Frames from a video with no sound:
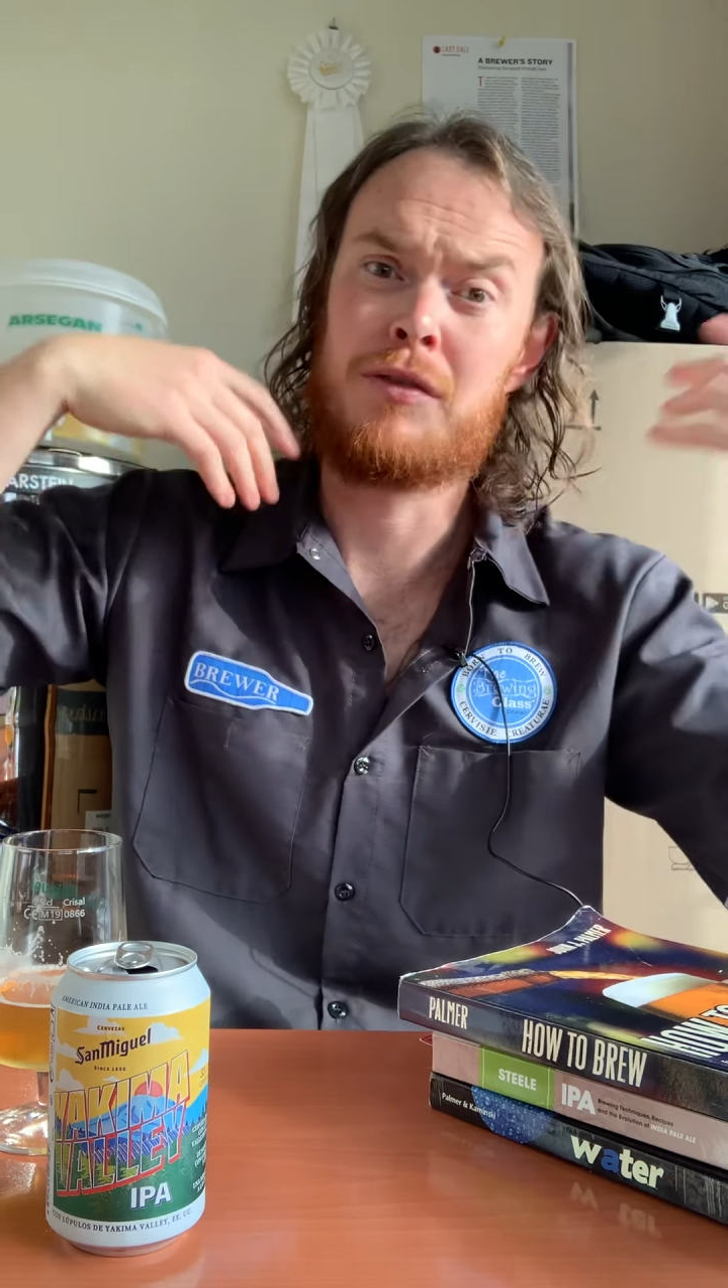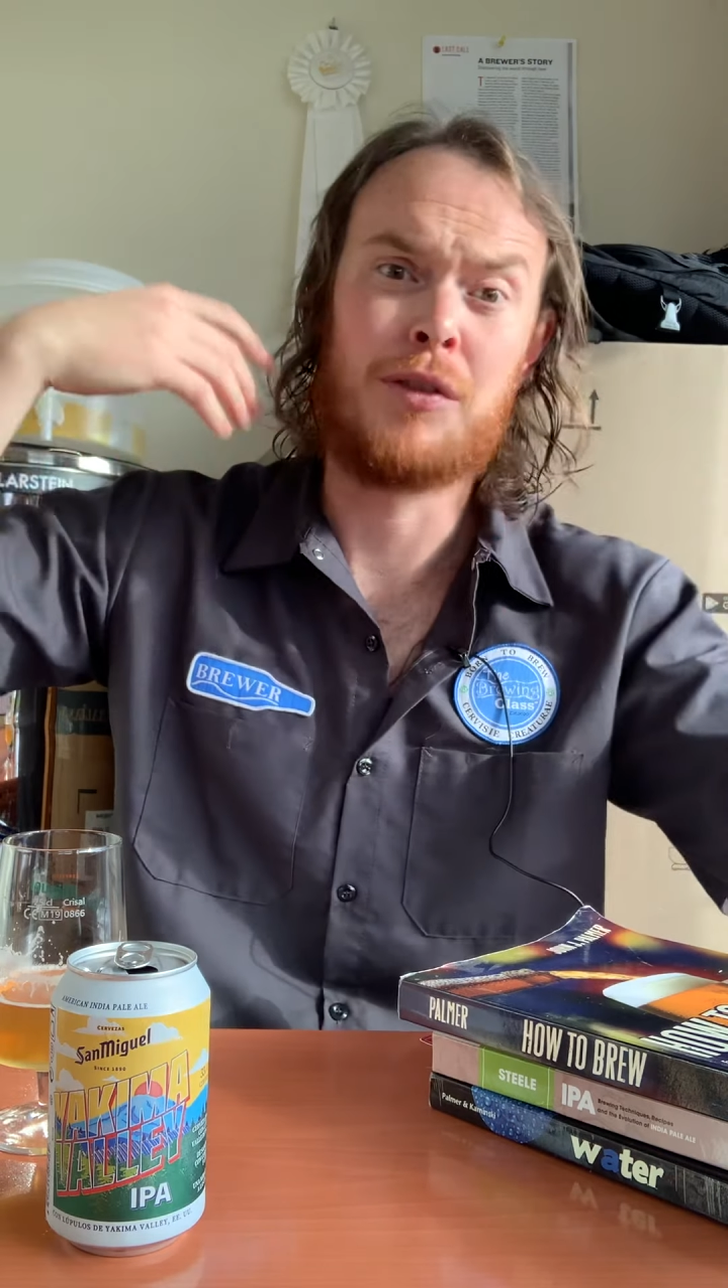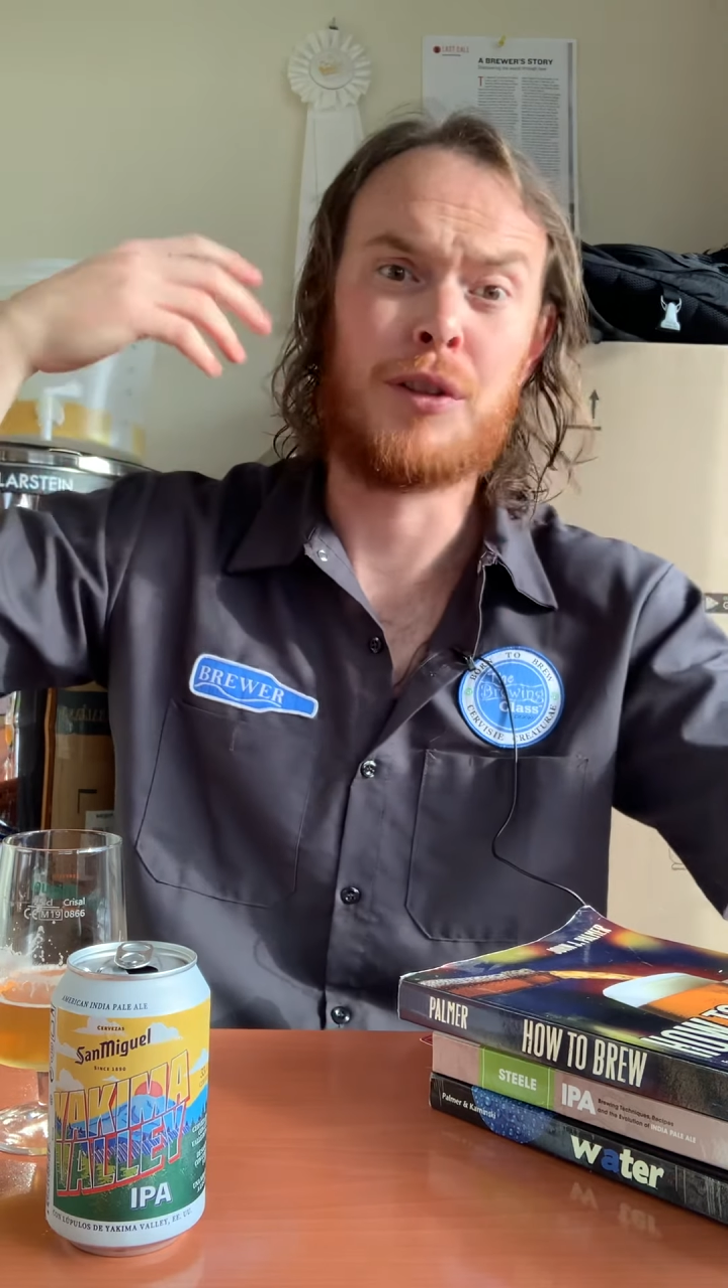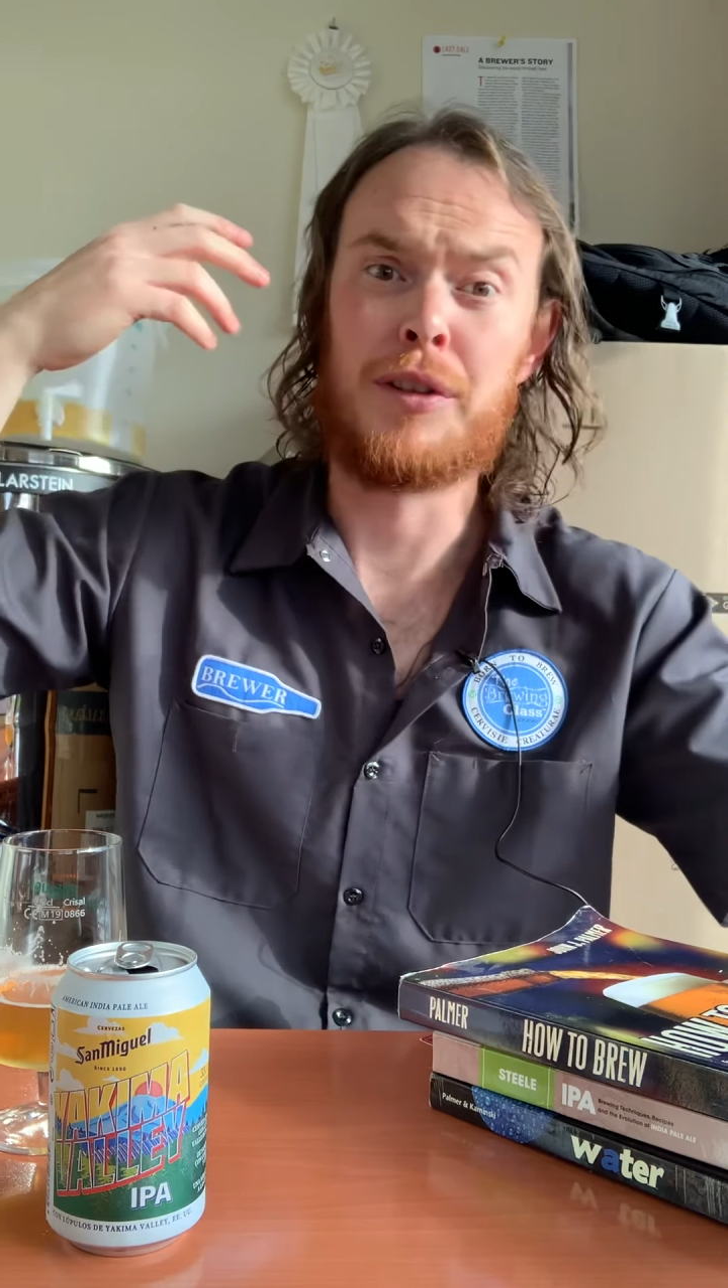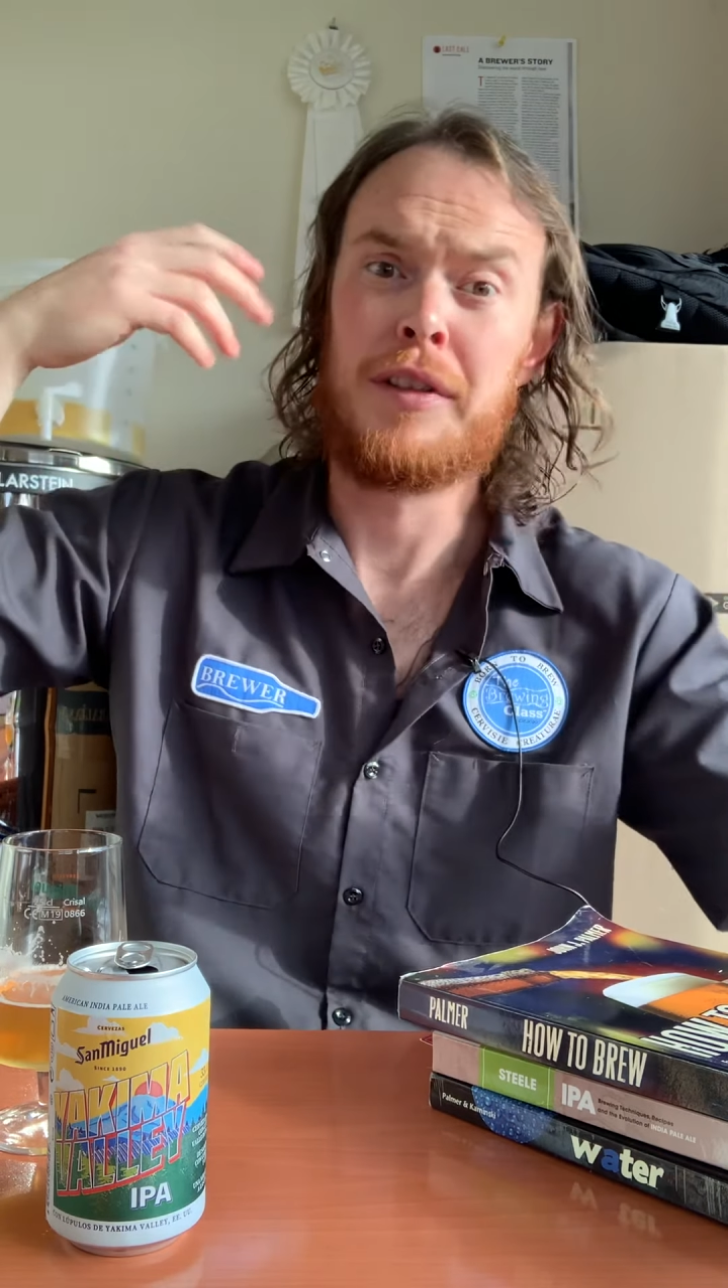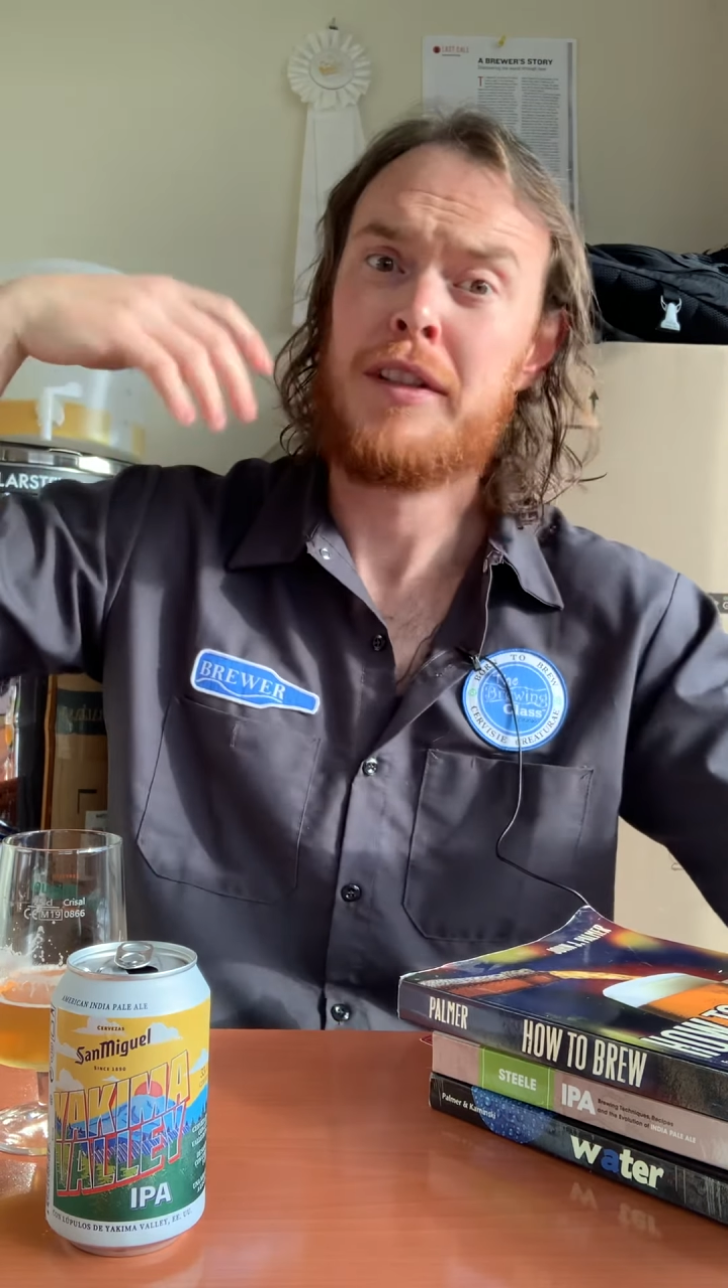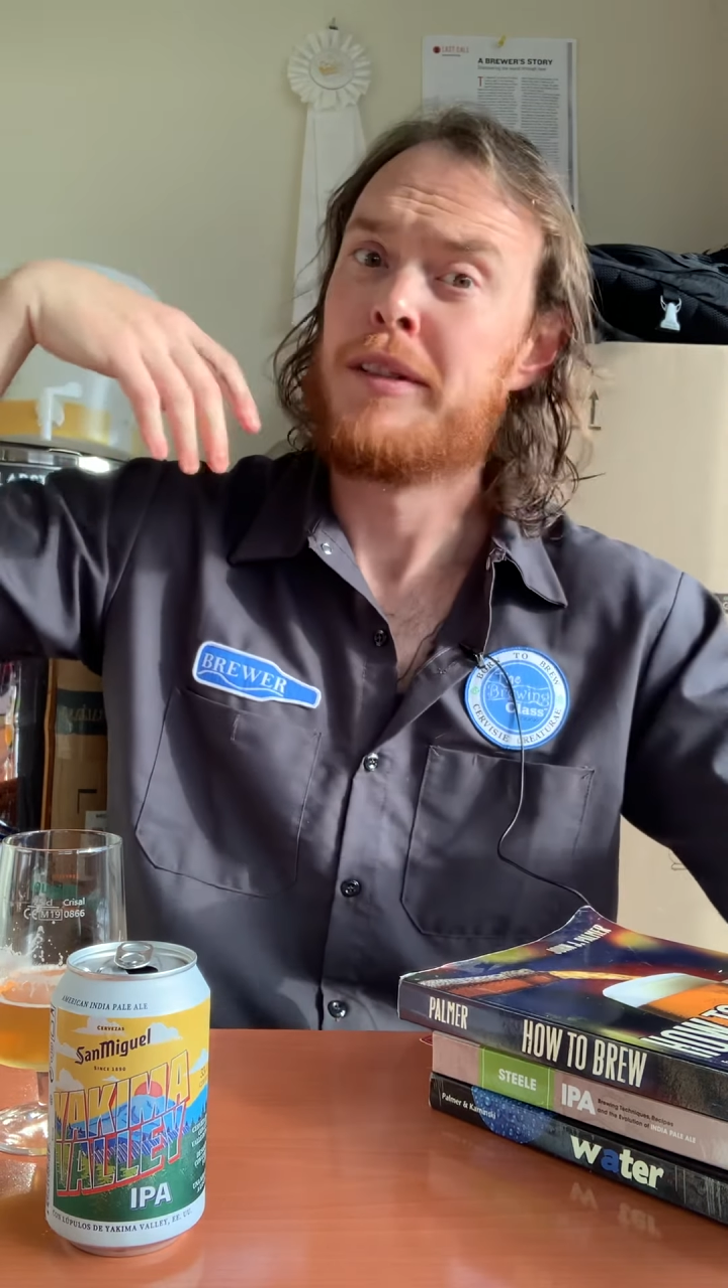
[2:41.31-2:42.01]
for